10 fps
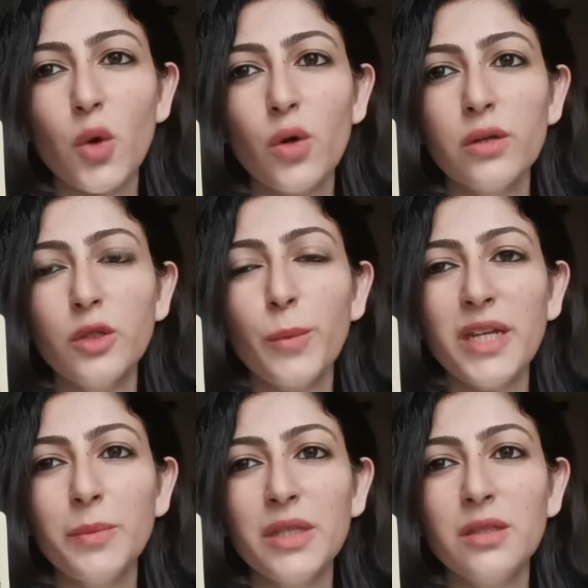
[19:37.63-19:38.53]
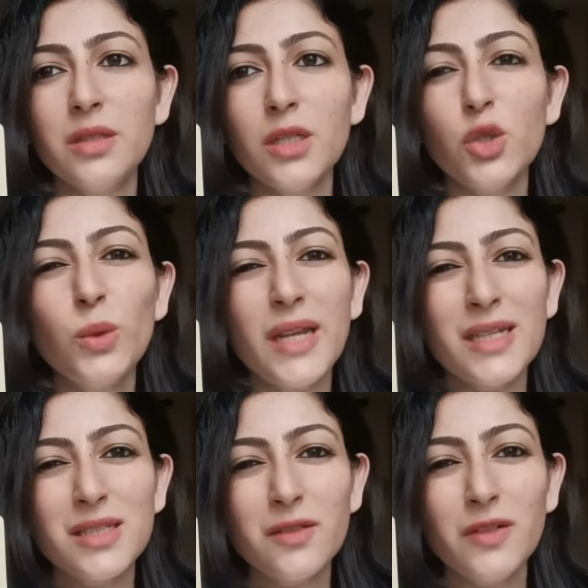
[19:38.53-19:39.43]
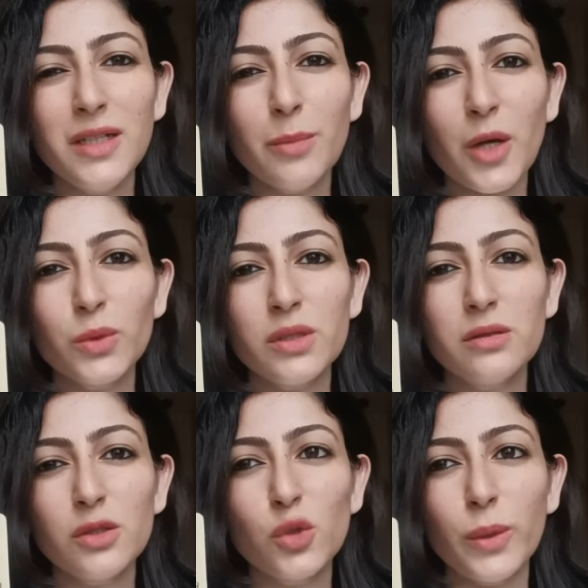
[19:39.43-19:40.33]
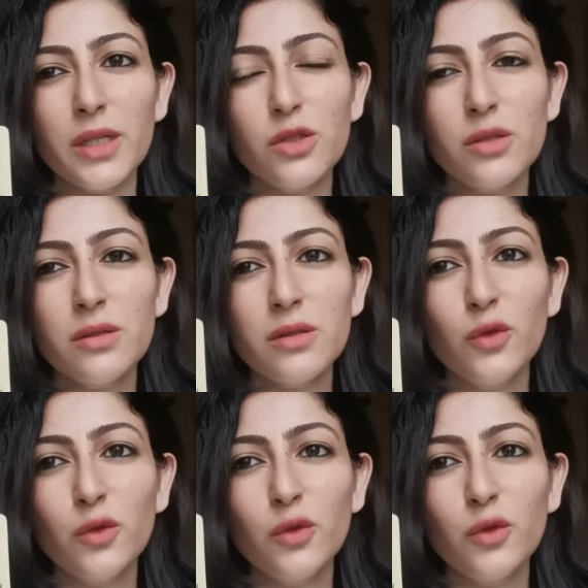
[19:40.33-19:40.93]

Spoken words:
or you might be thinking too negatively about this situation.